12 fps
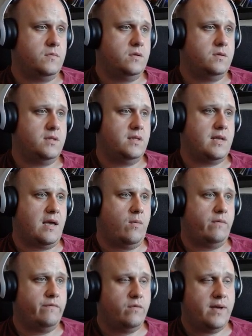You see that,
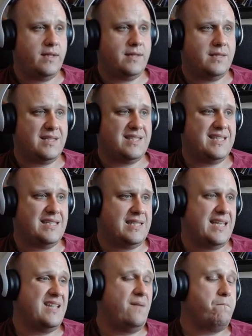114 down to 60.
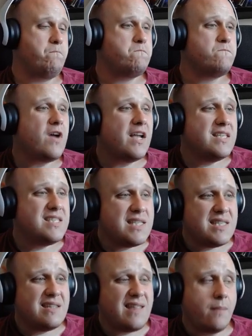Damn,
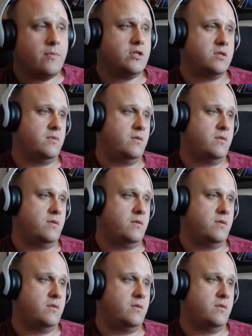60 damage to